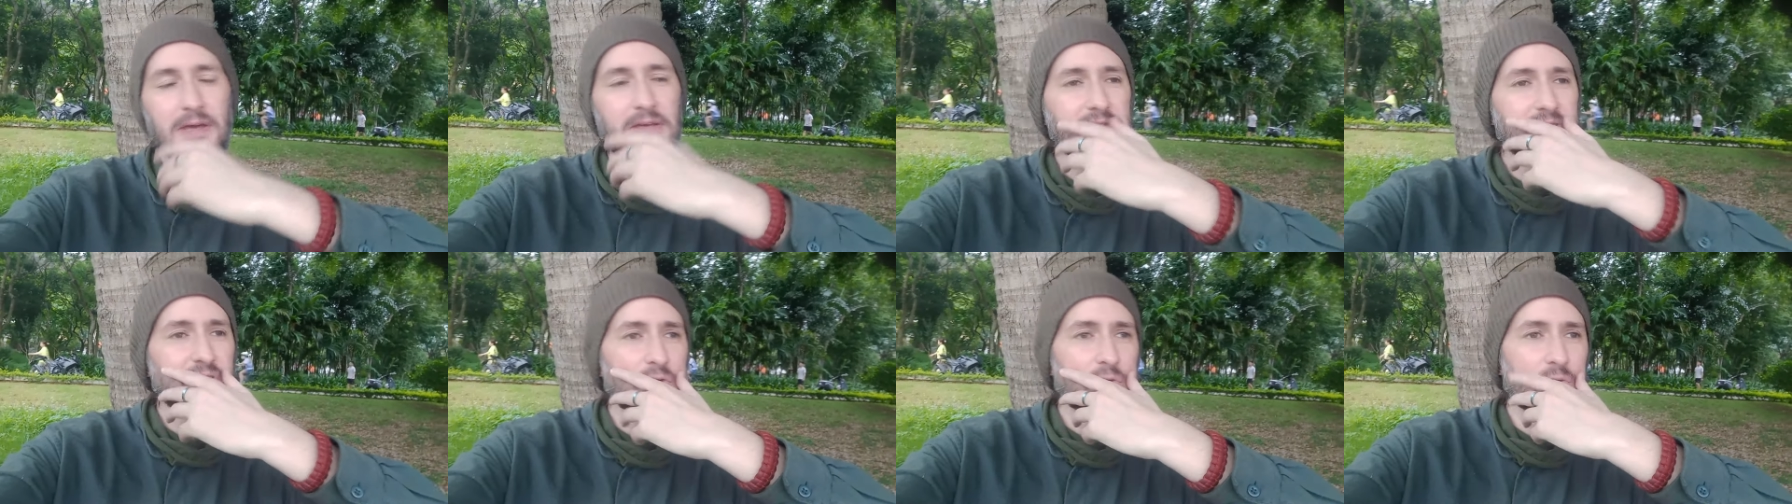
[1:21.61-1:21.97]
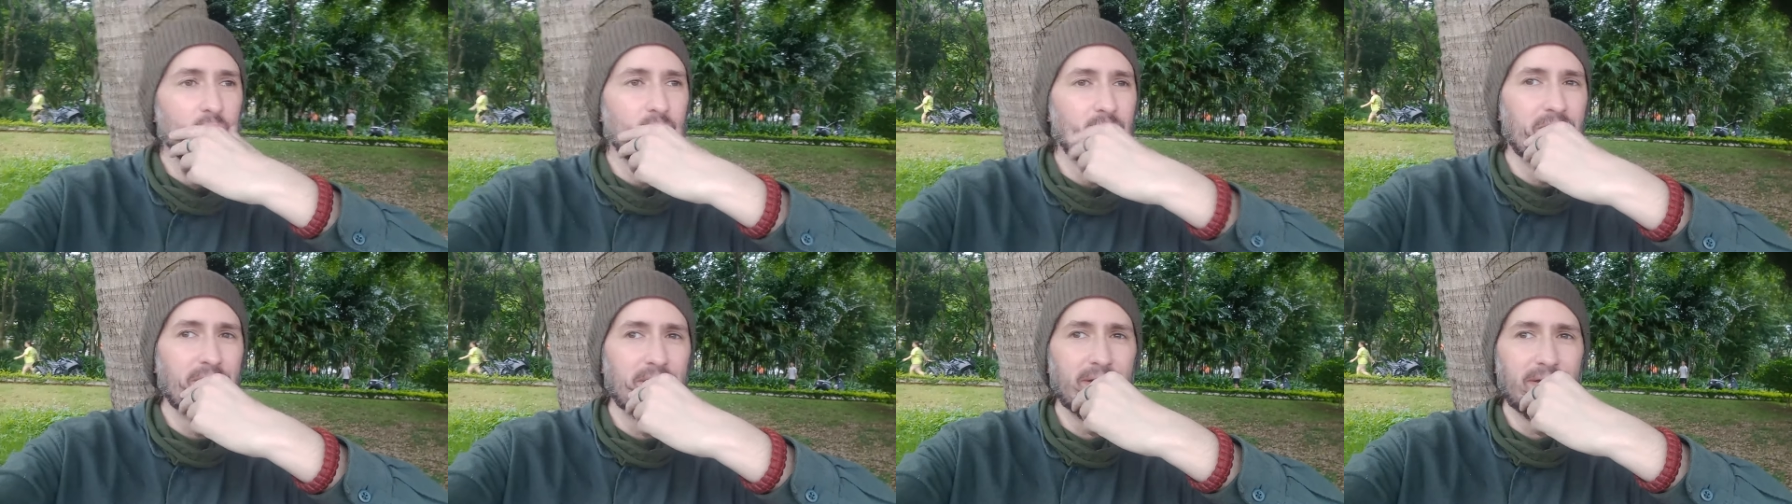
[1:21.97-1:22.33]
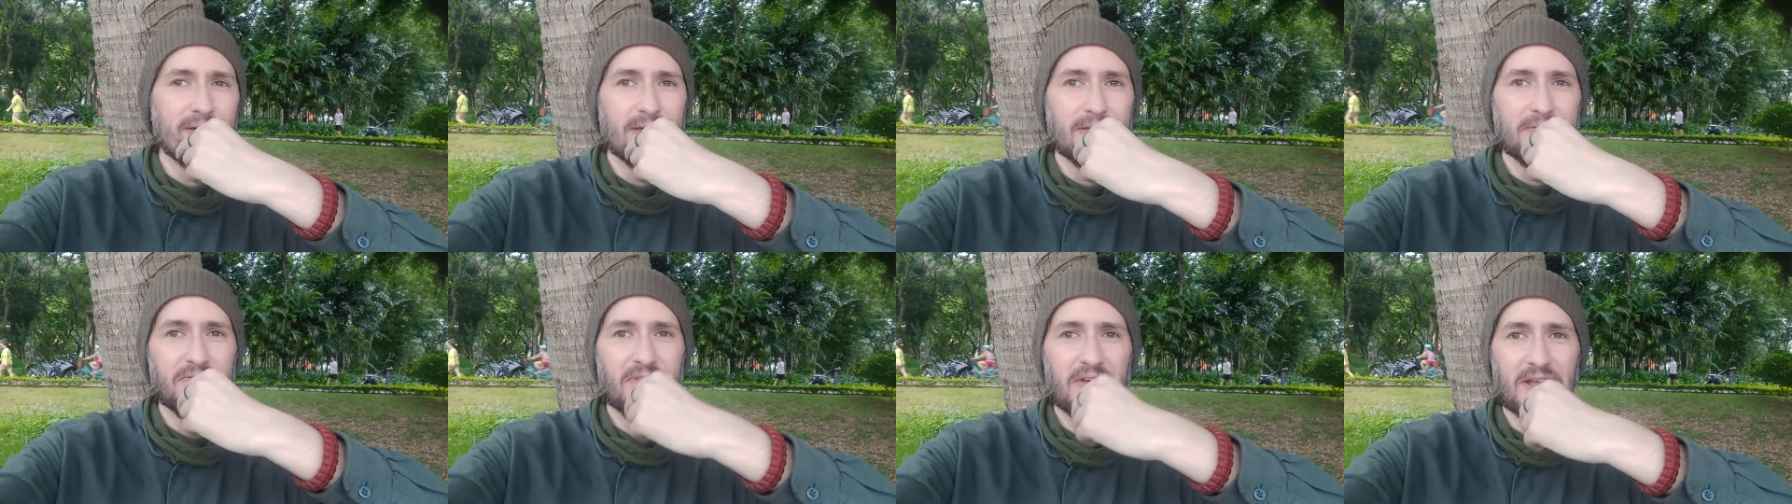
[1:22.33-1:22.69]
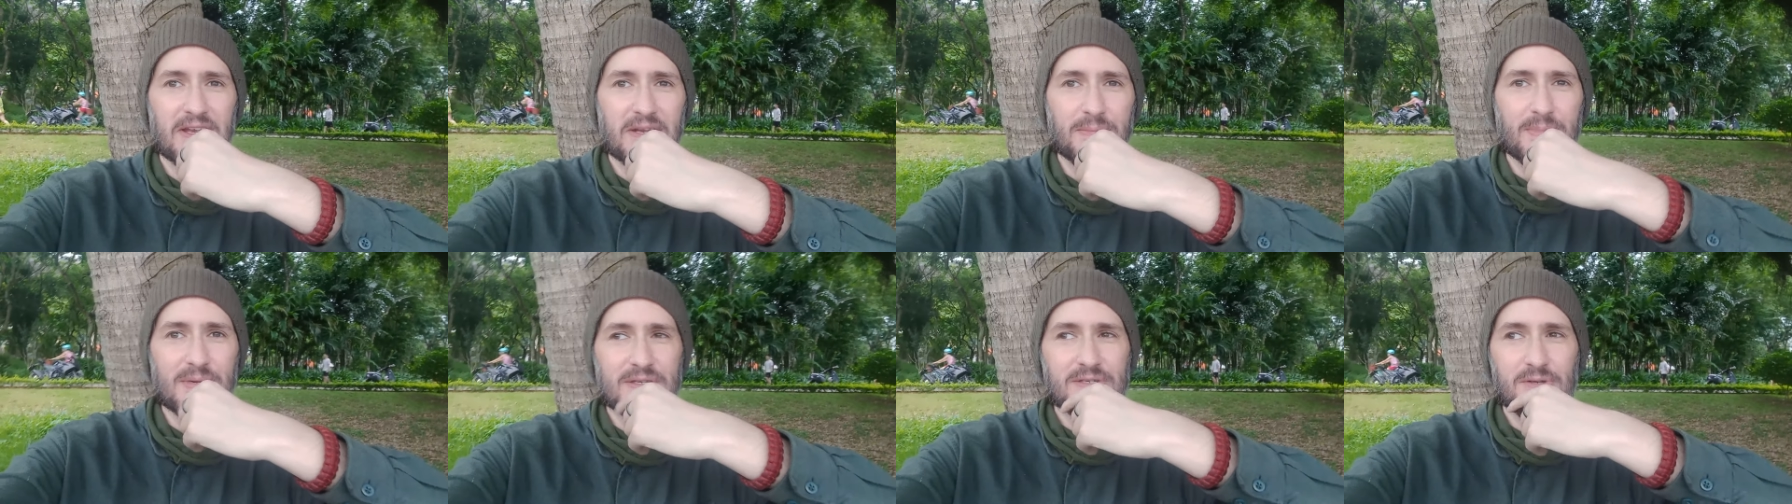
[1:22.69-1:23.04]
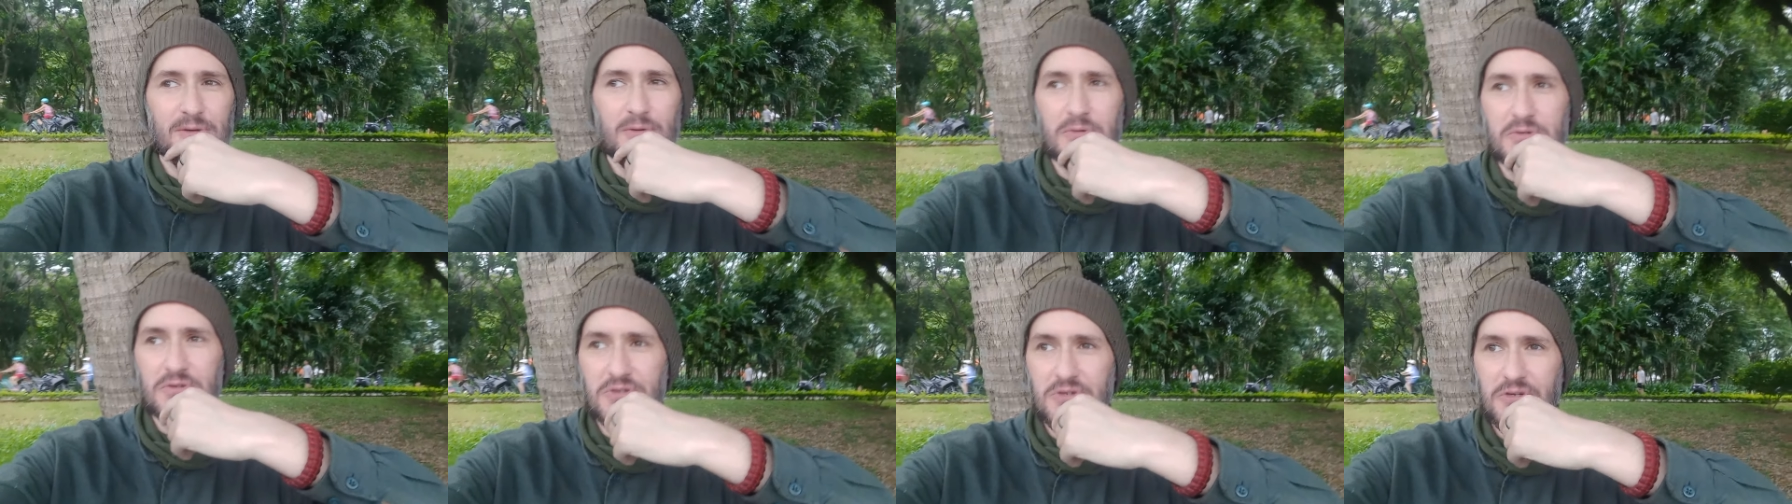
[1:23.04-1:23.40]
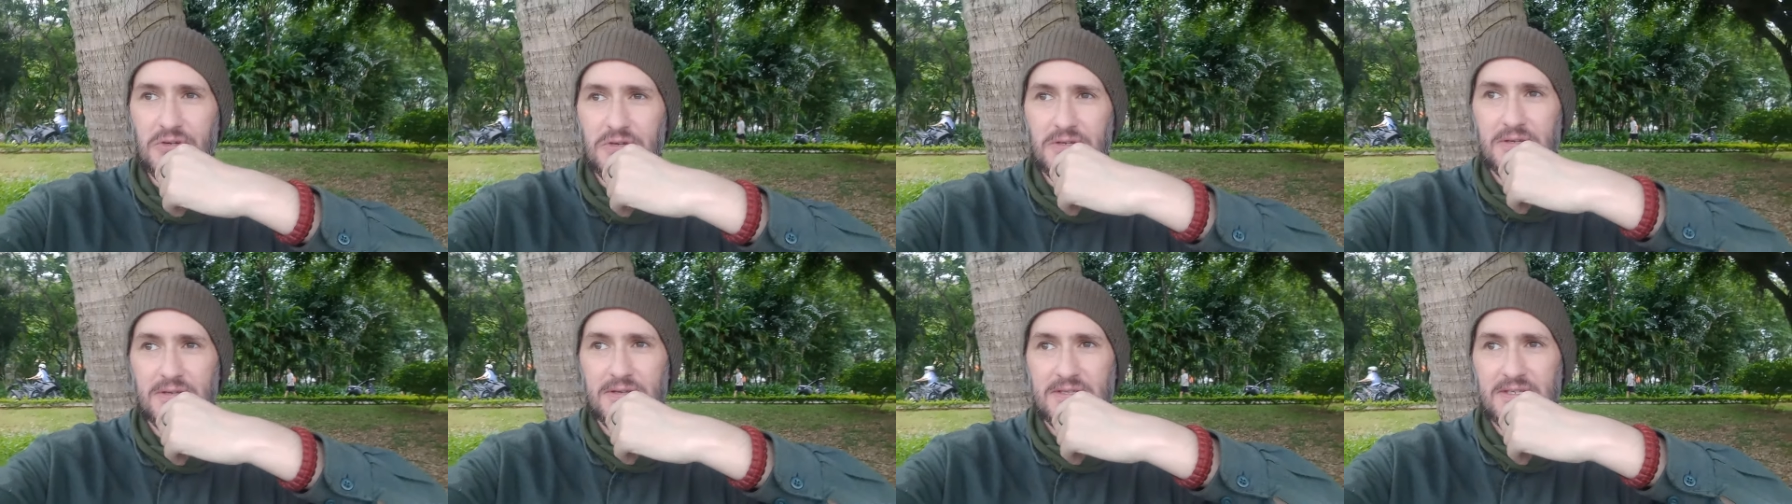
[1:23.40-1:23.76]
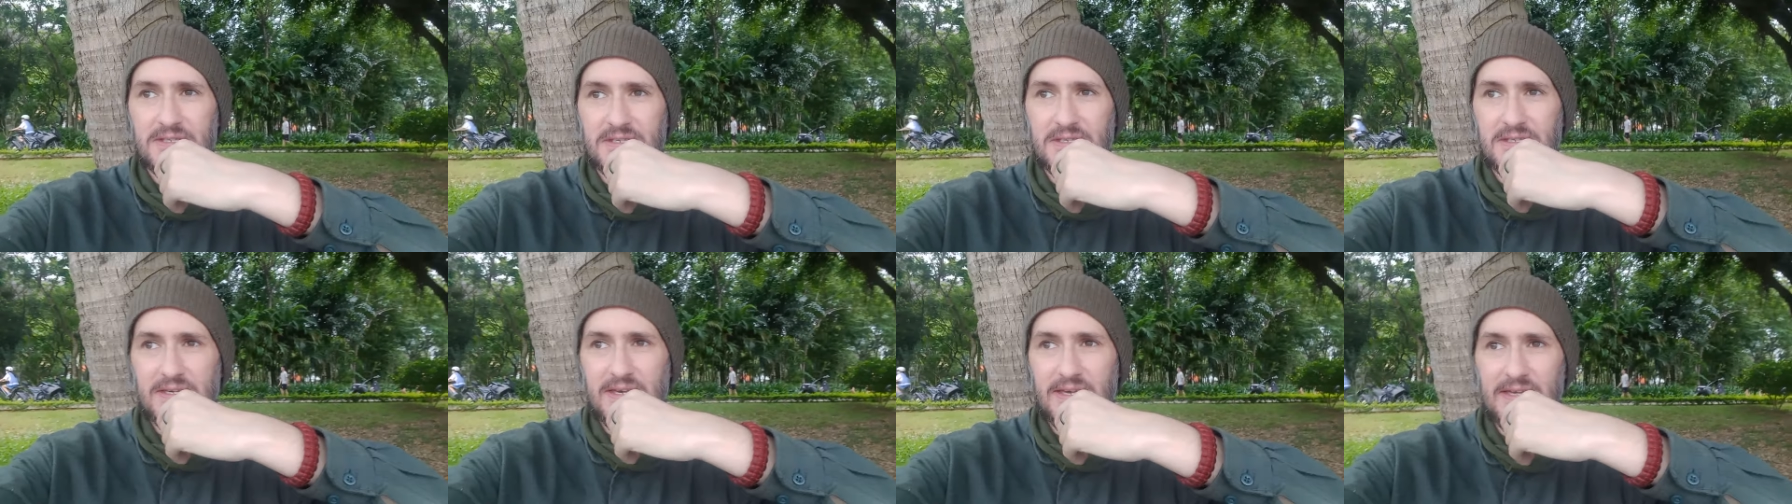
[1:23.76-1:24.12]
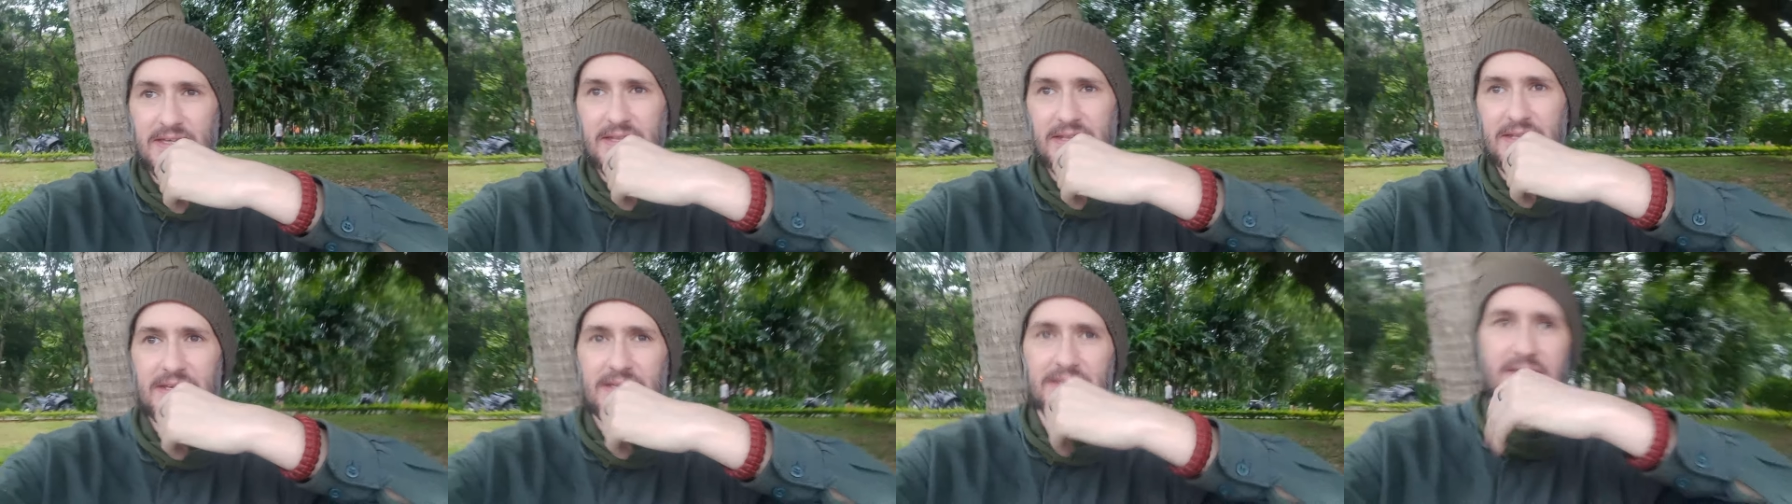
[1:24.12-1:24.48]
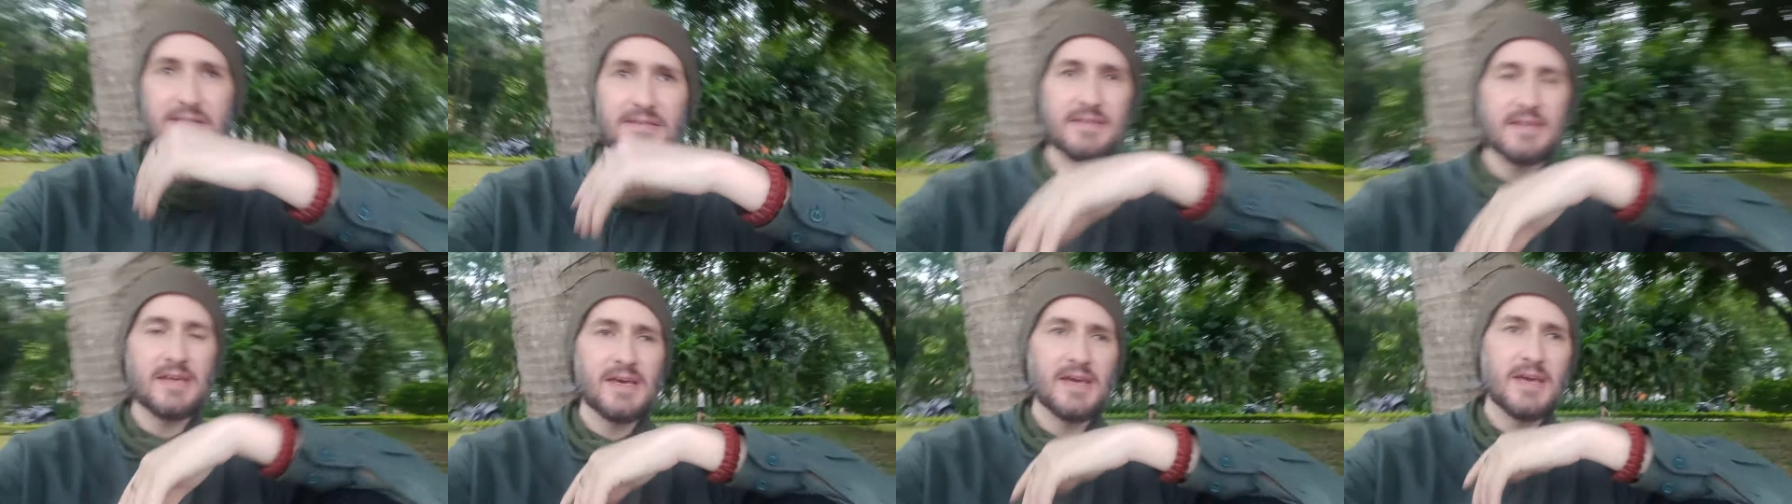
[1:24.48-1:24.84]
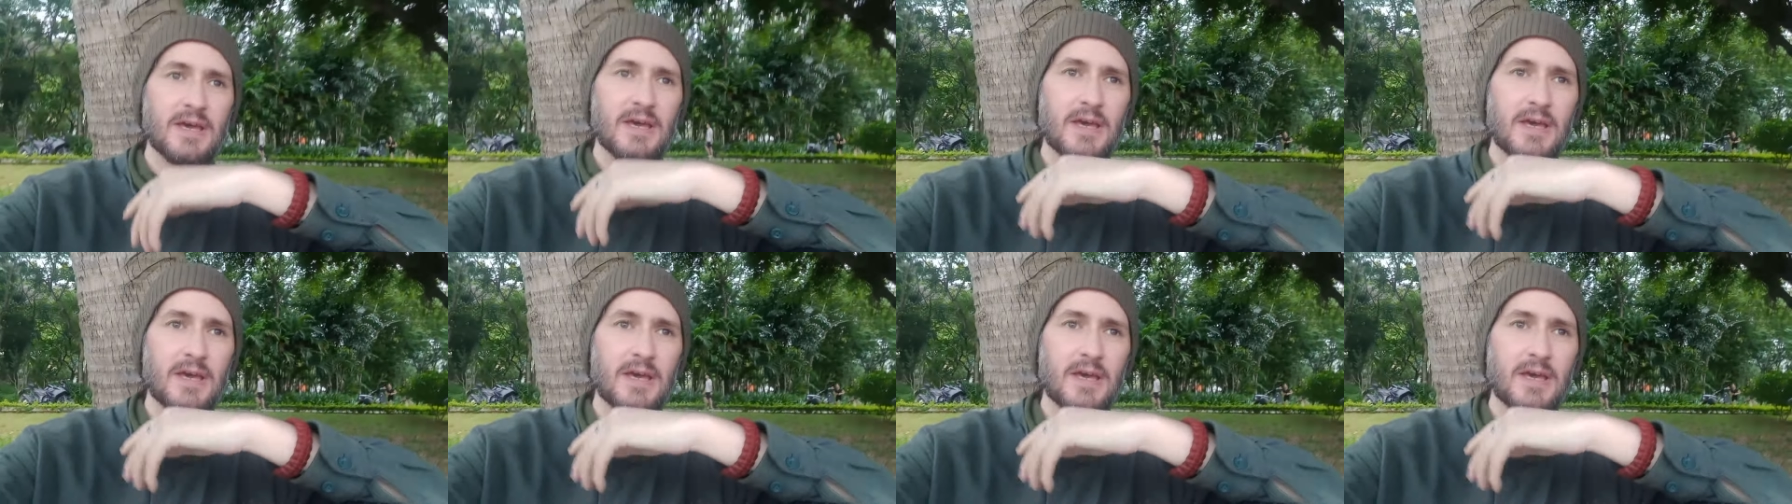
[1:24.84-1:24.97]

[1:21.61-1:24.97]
So in Vietnamese culture, it is...